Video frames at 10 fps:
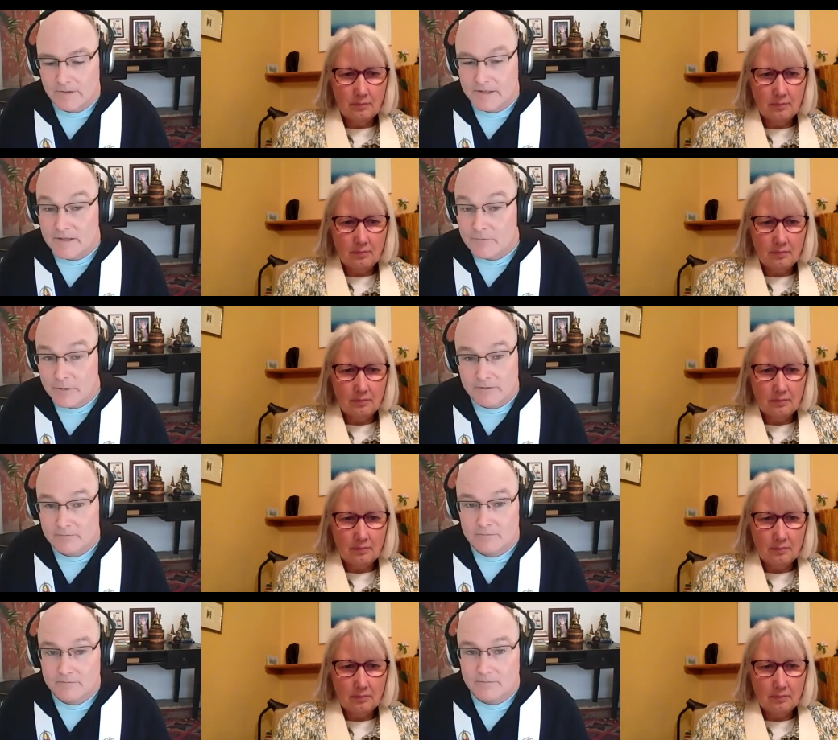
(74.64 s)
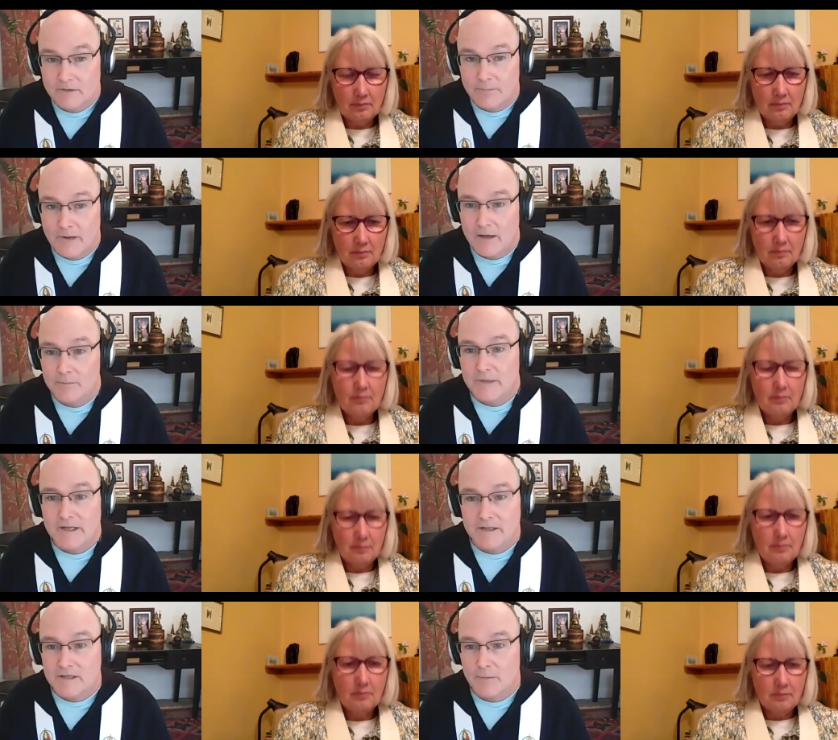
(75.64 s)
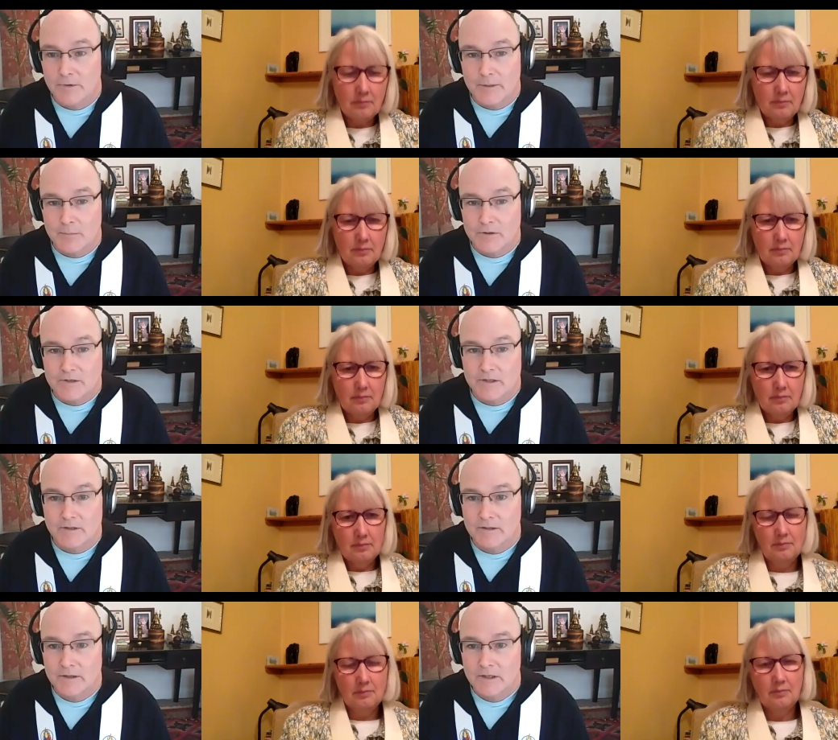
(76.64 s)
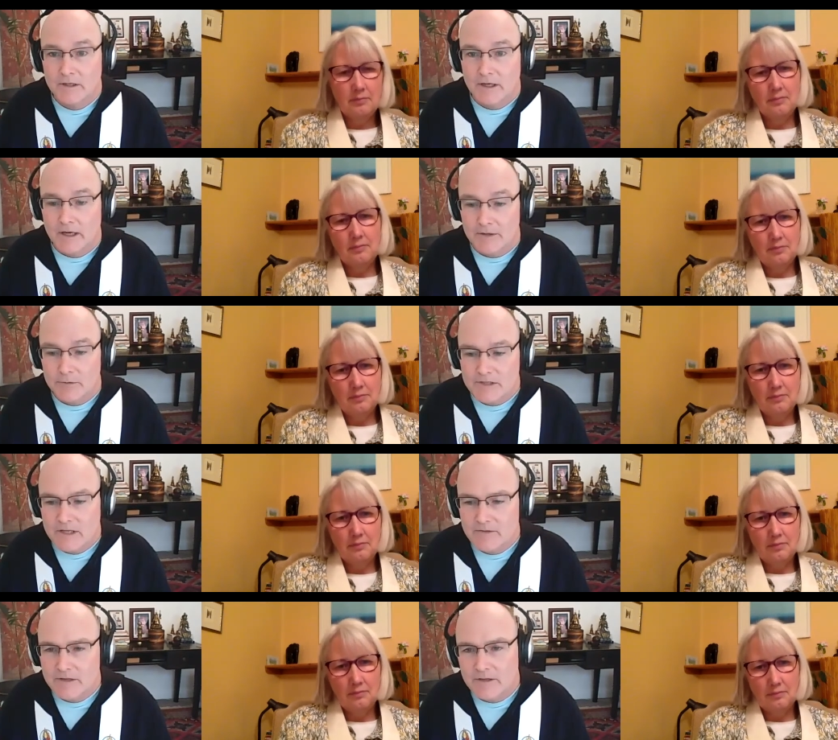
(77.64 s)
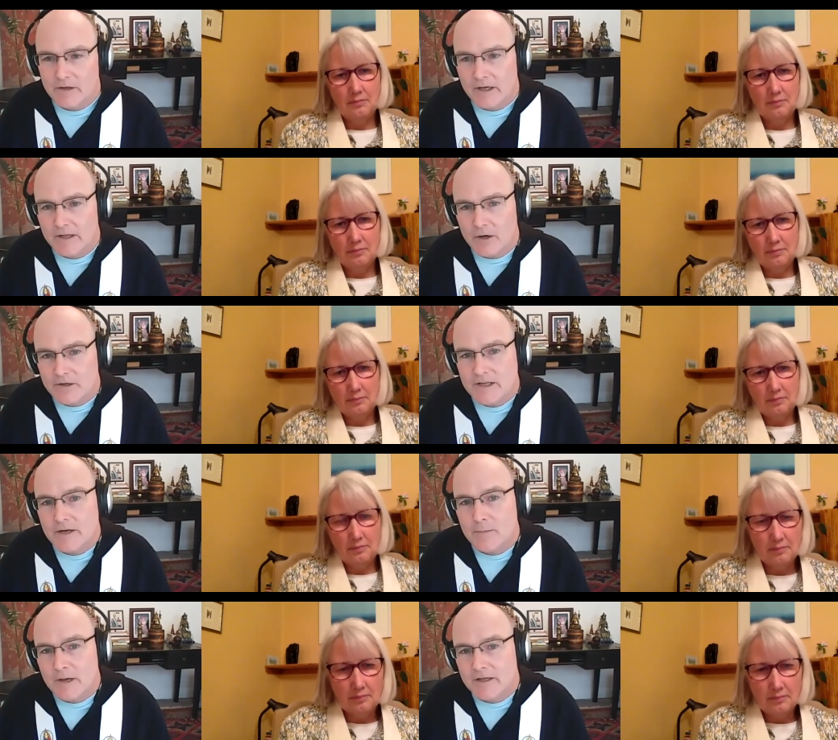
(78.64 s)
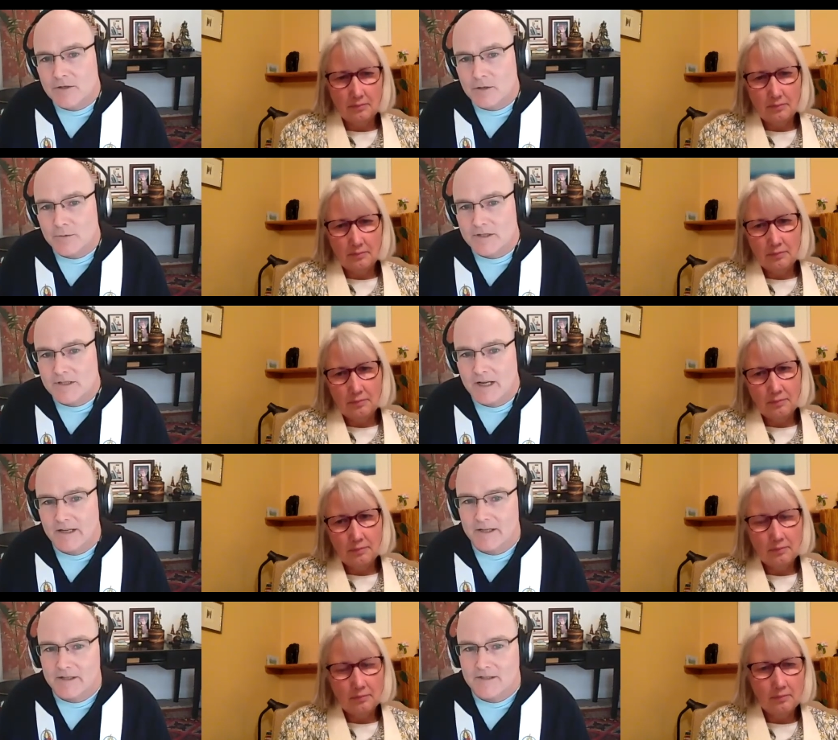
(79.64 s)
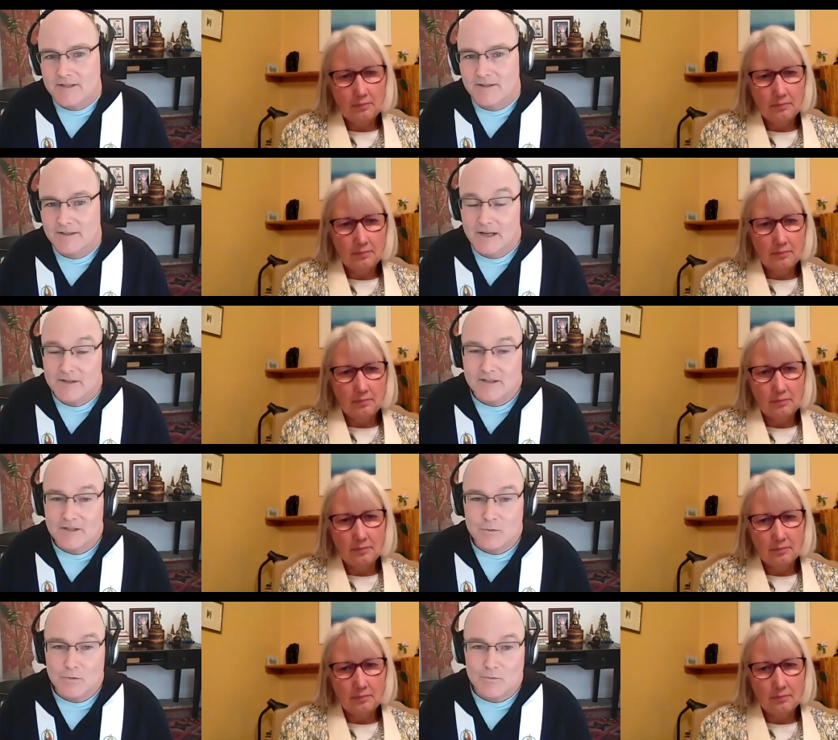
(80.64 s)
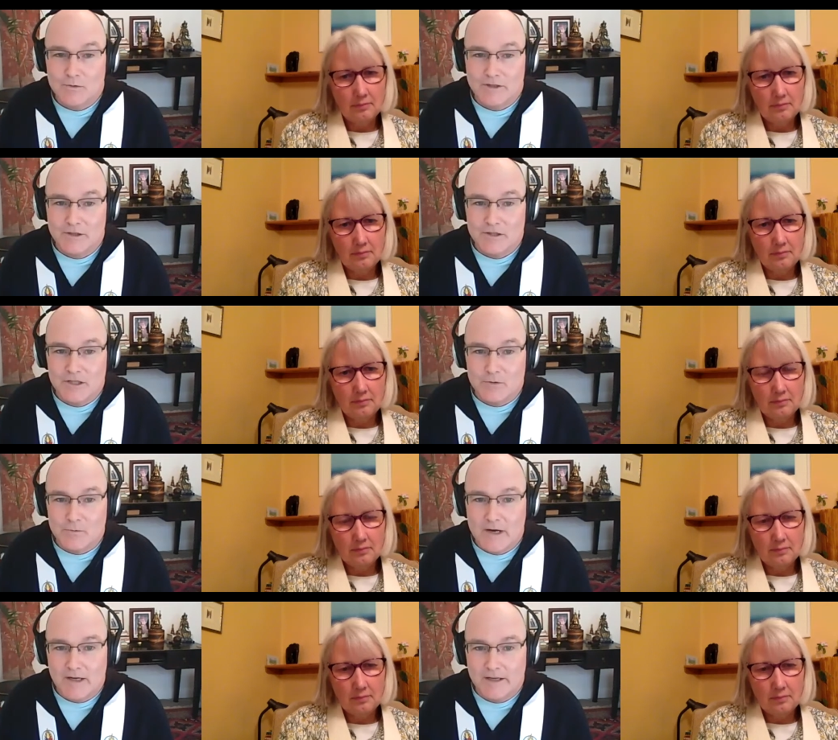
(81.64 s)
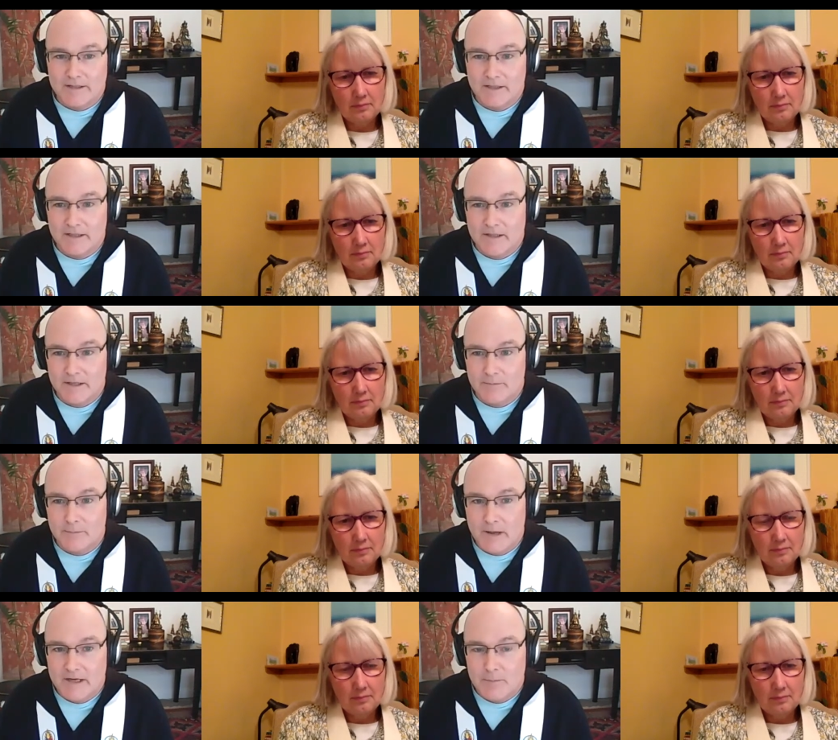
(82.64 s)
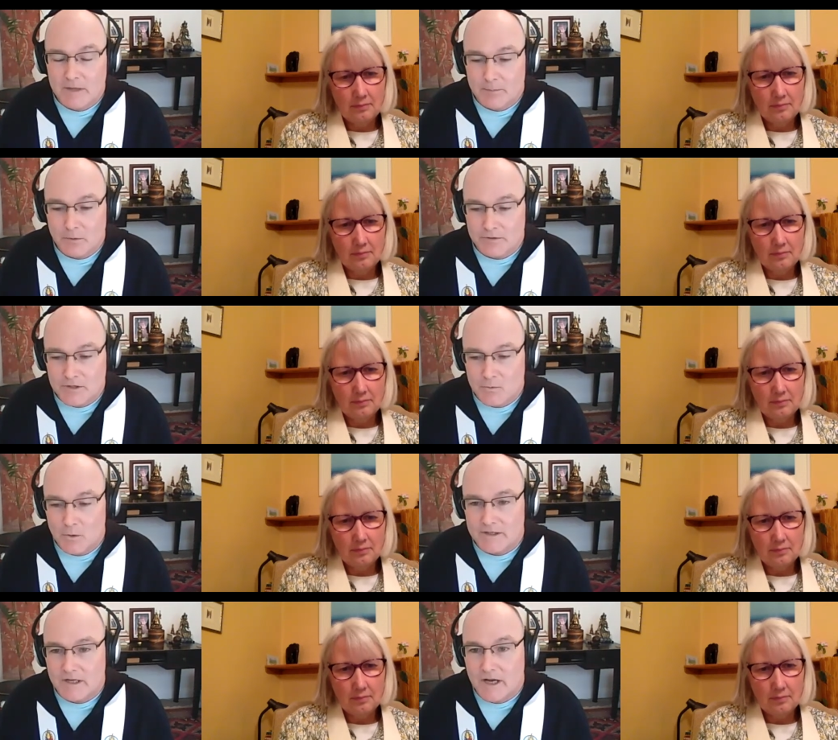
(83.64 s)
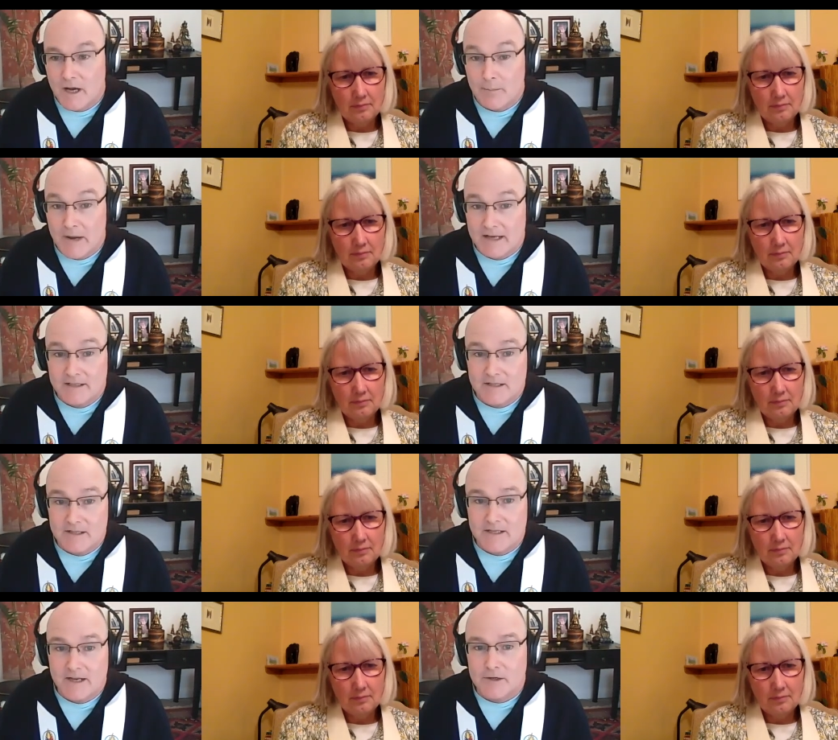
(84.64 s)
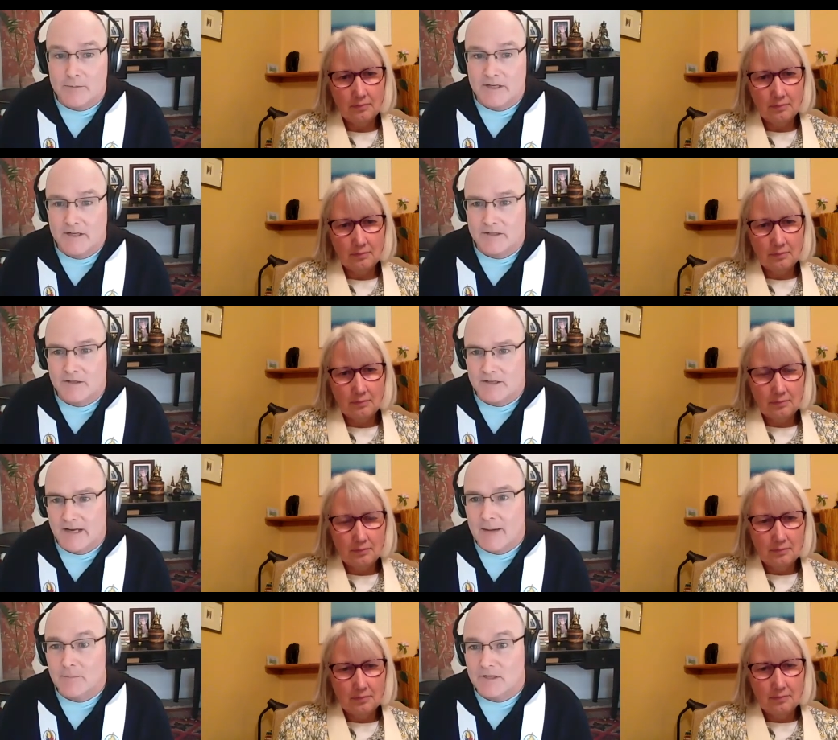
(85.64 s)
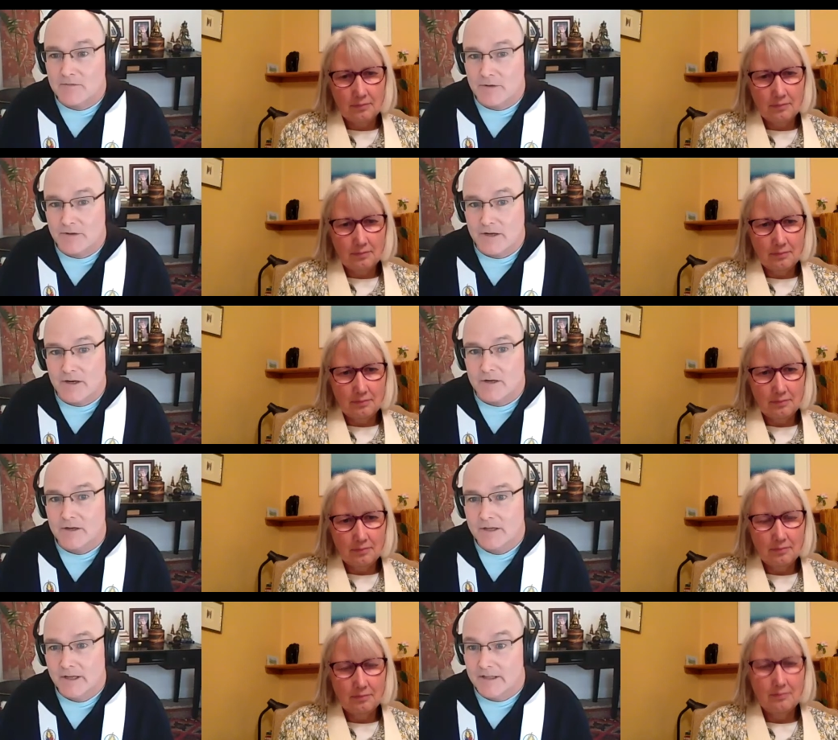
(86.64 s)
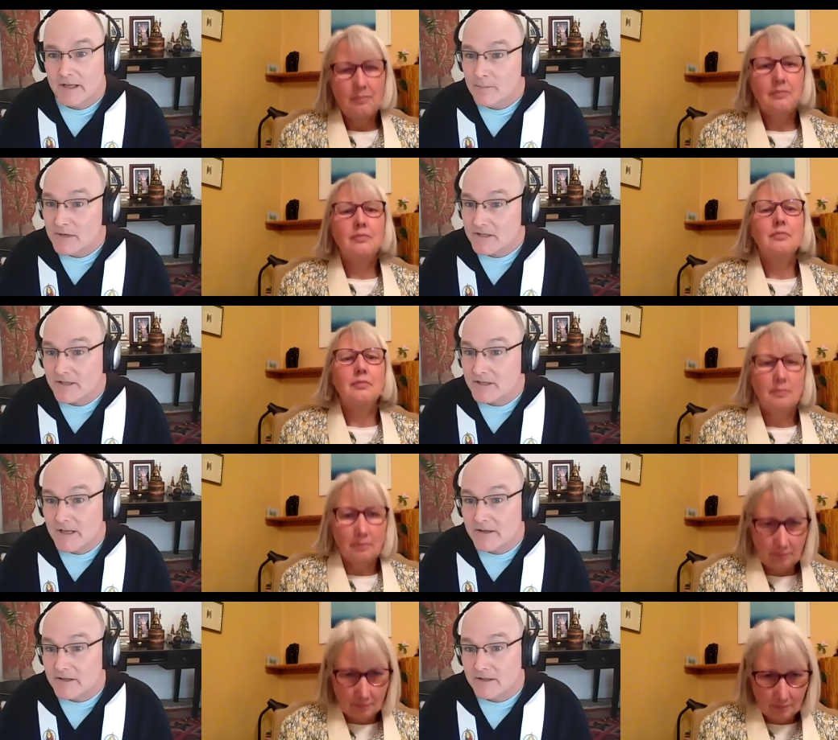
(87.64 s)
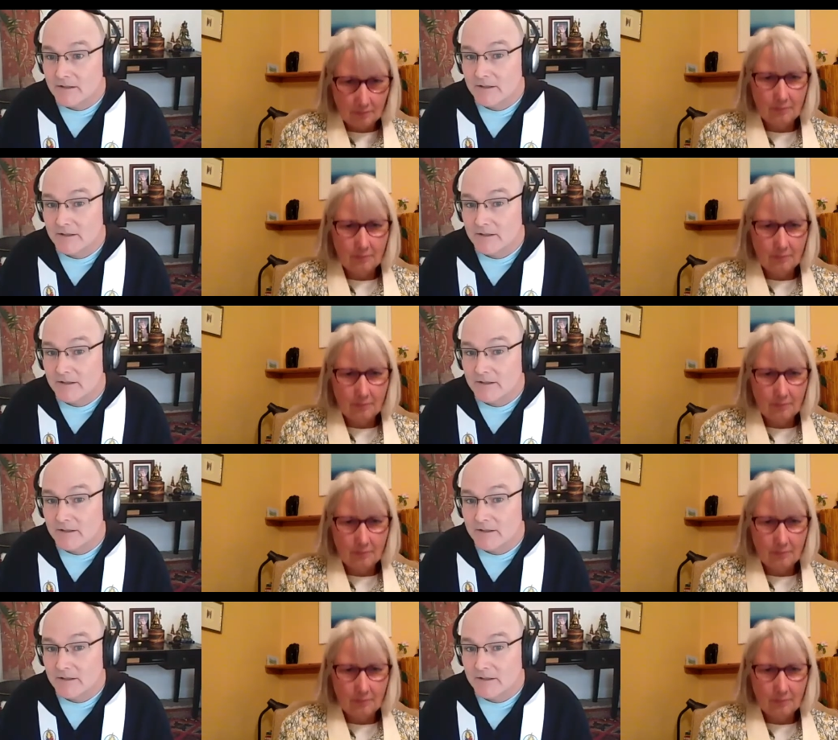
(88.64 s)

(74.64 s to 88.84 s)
Speaker 1: different about meeting someone in person. There was even, our center manager was telling us, and I thought this was really good, she was recollecting that many people just want to come back to the center because there's an atmosphere there and they miss the center.